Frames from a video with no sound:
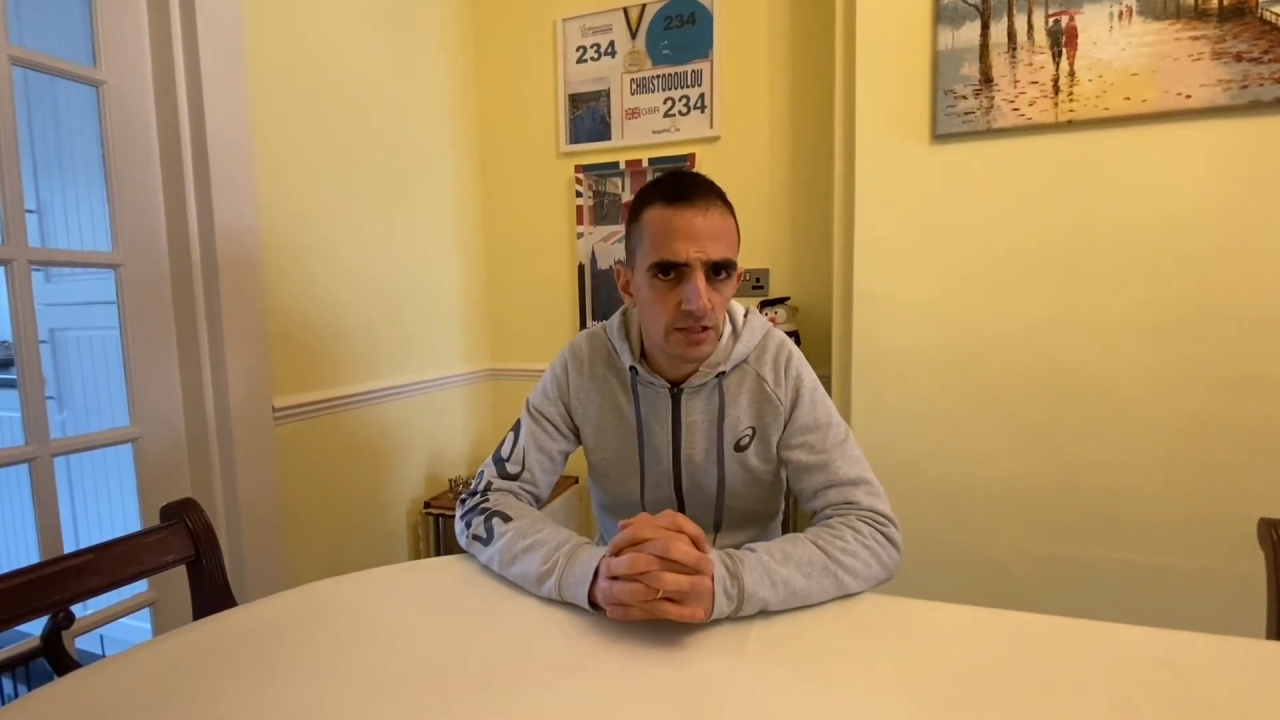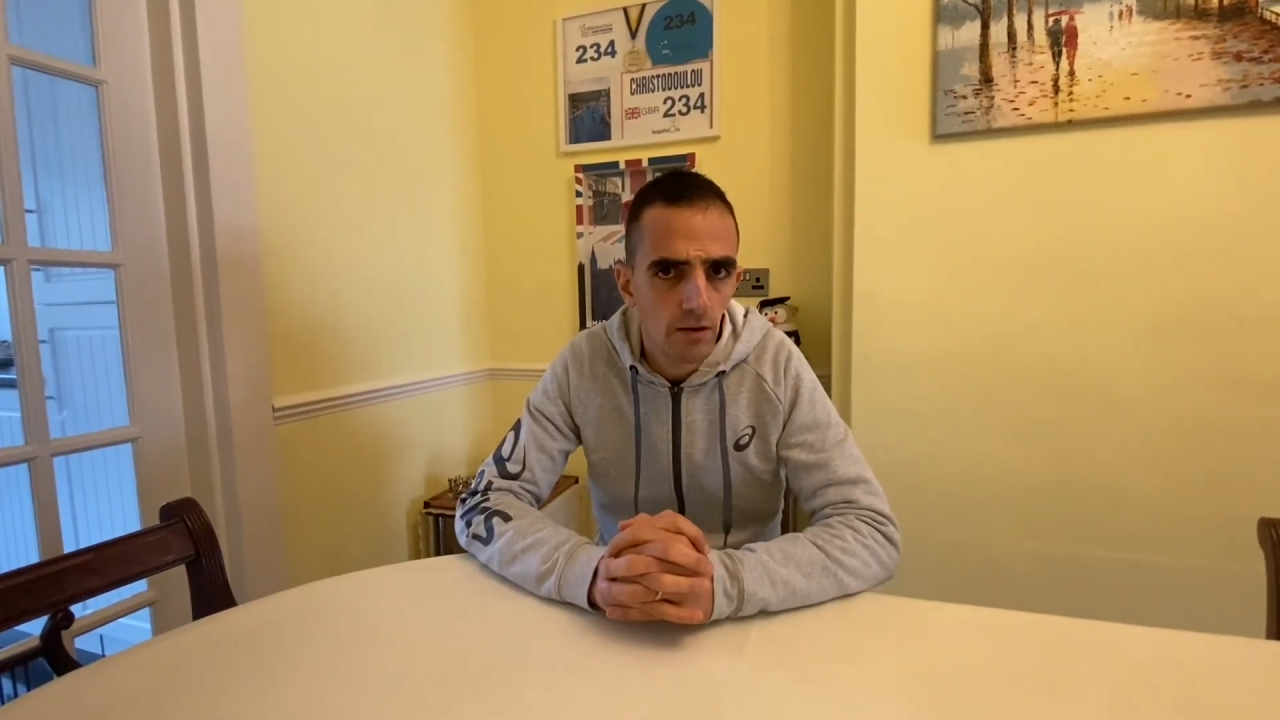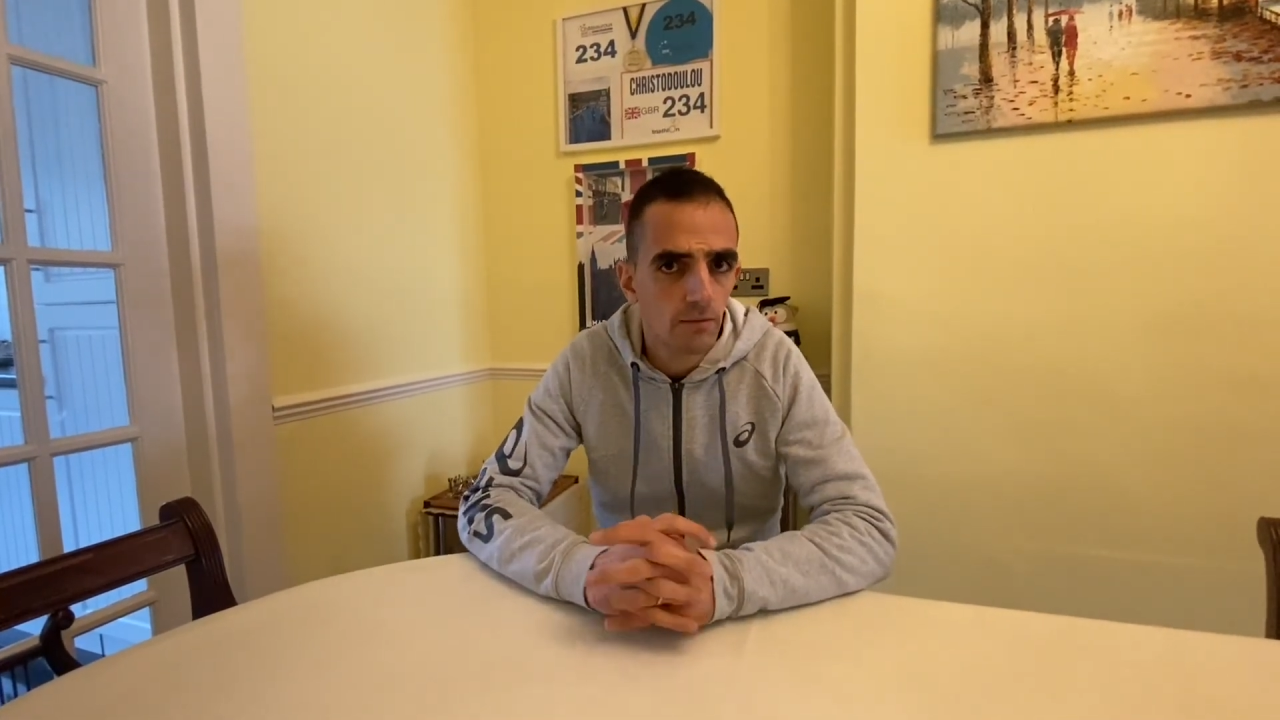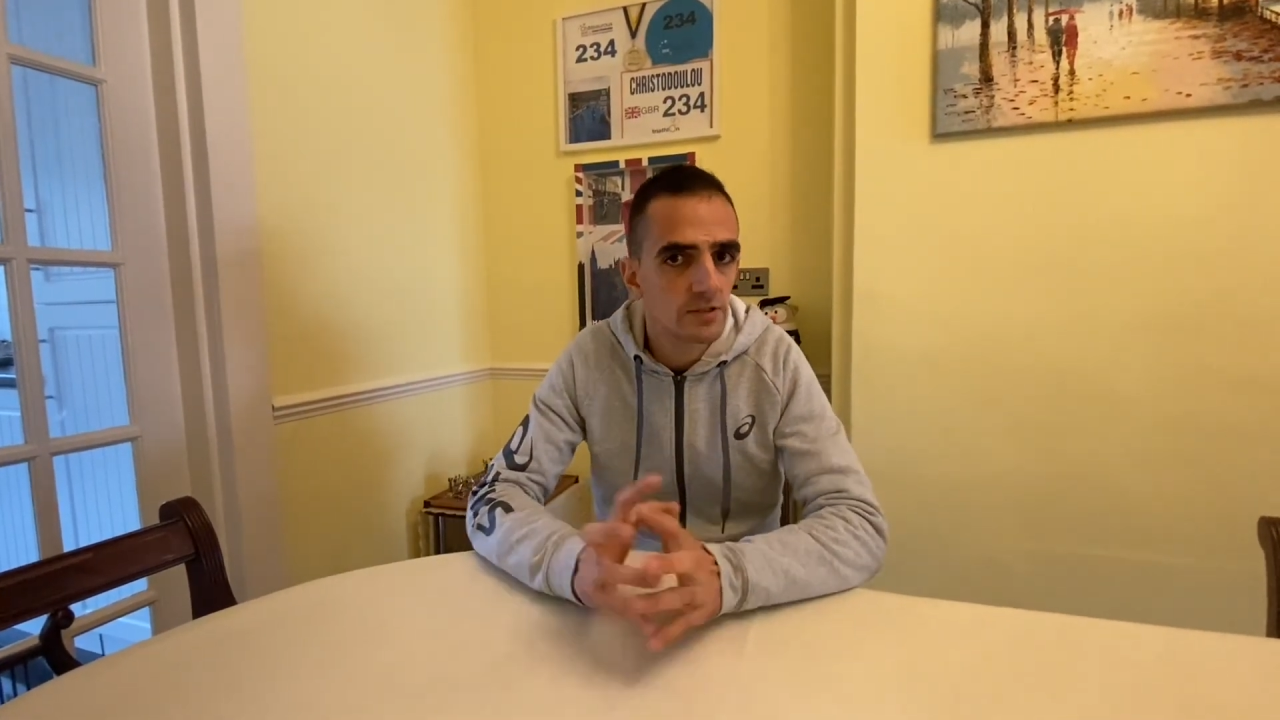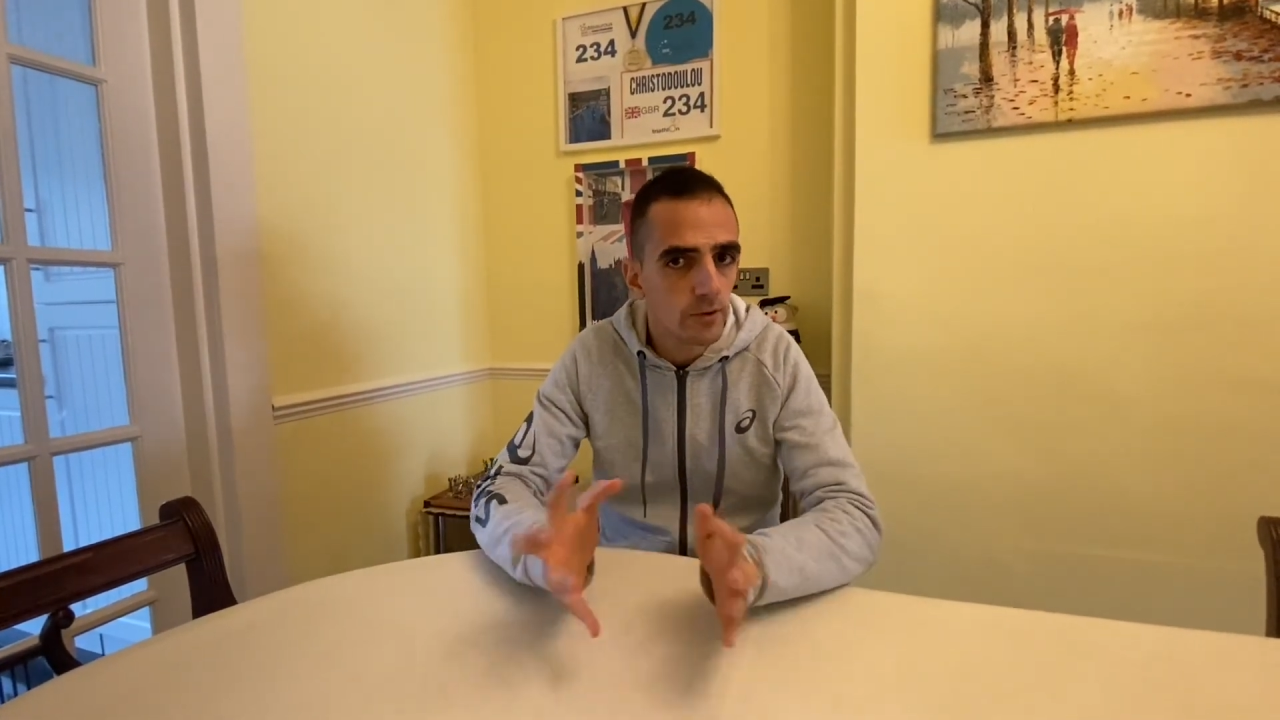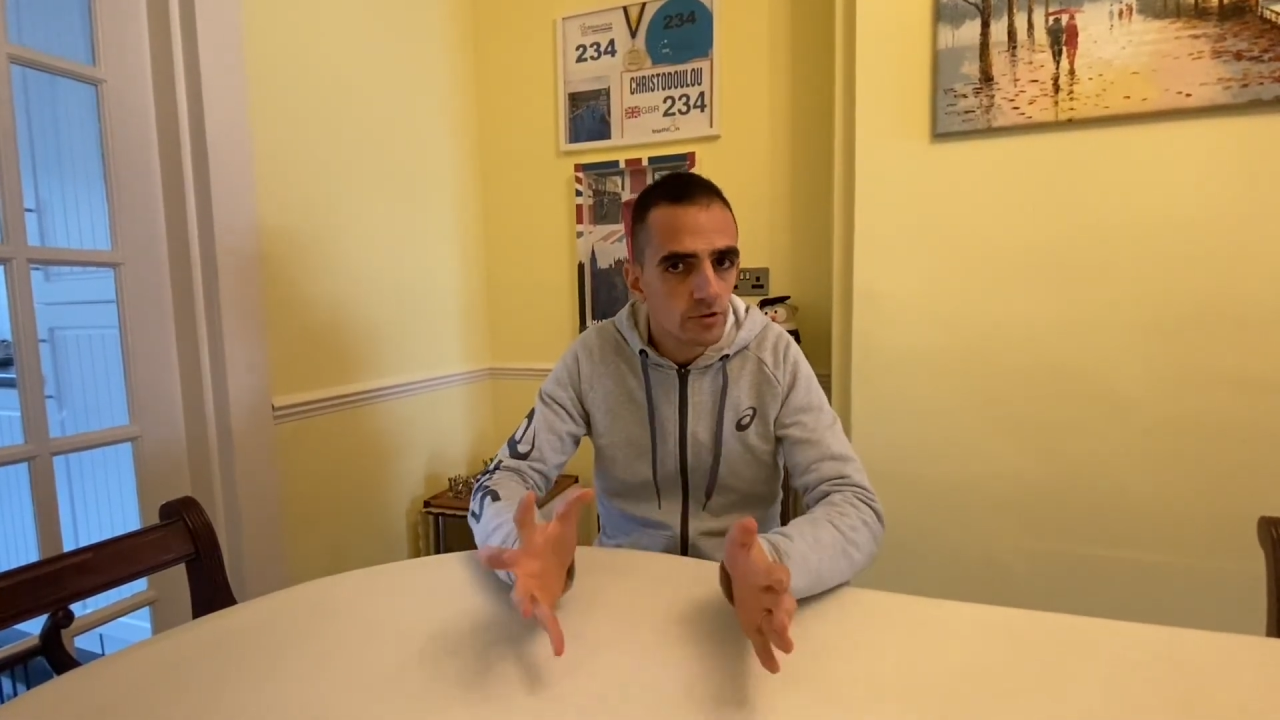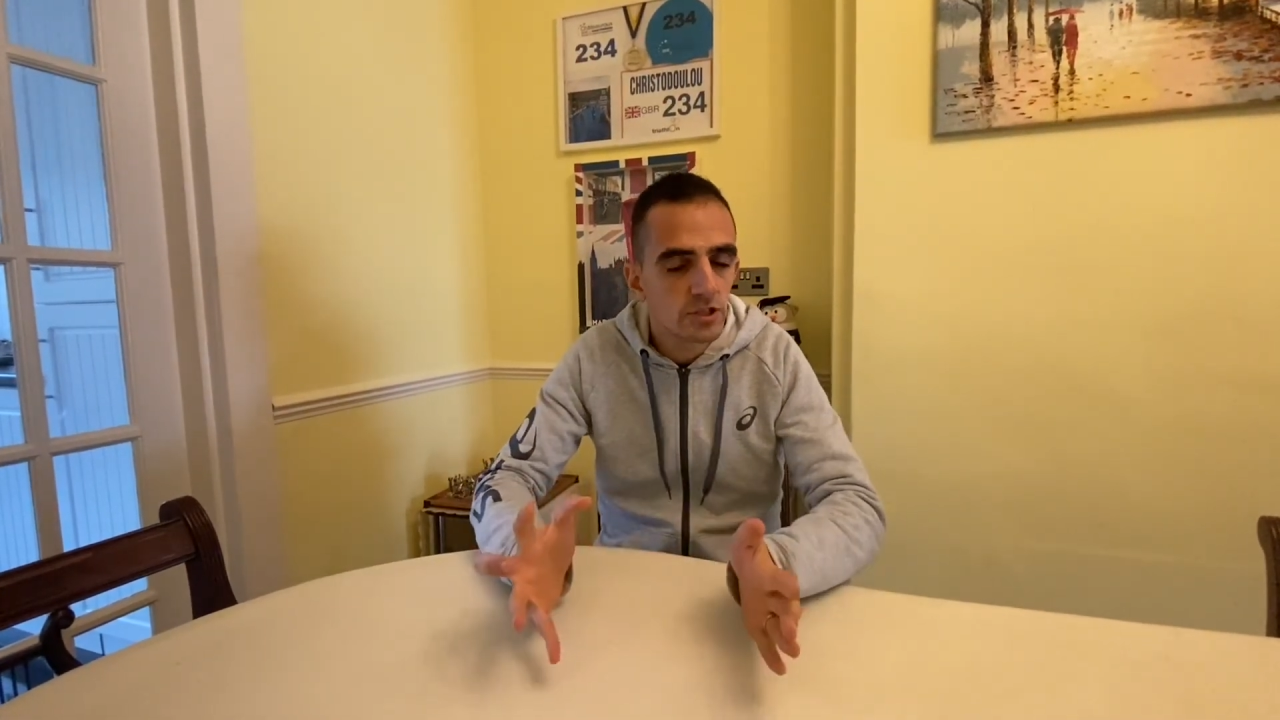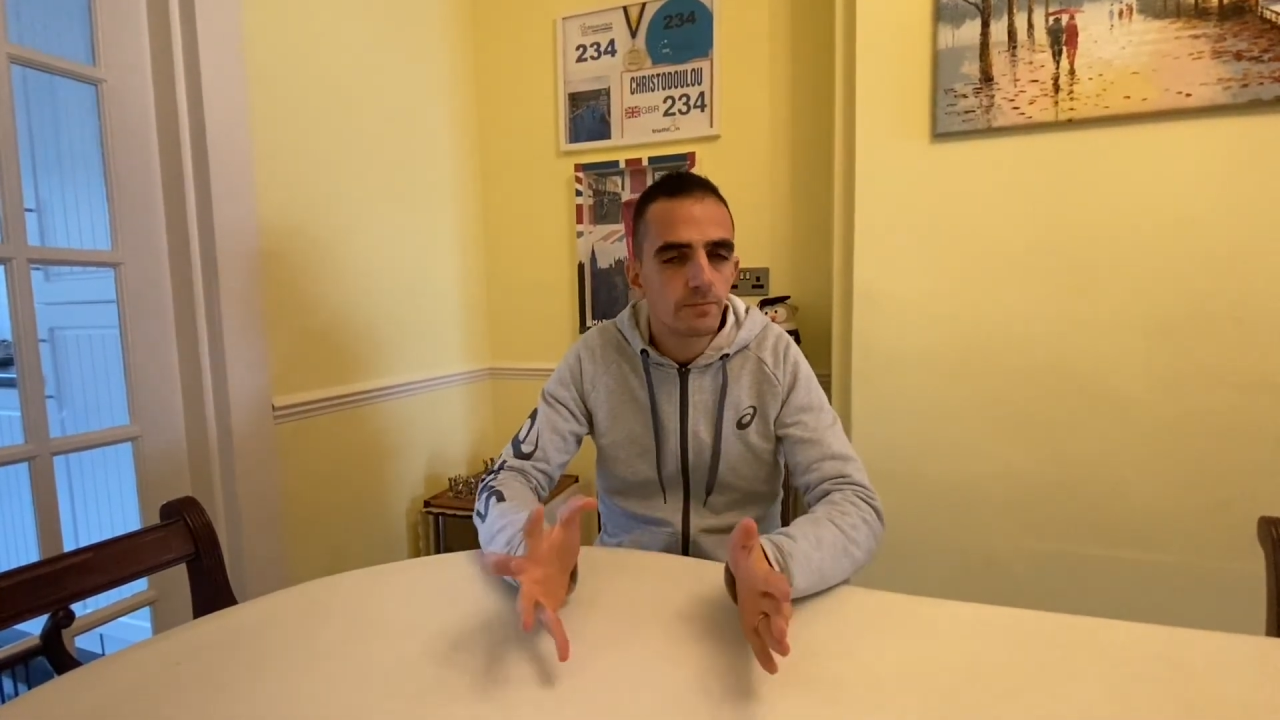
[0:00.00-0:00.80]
so I'm sponsored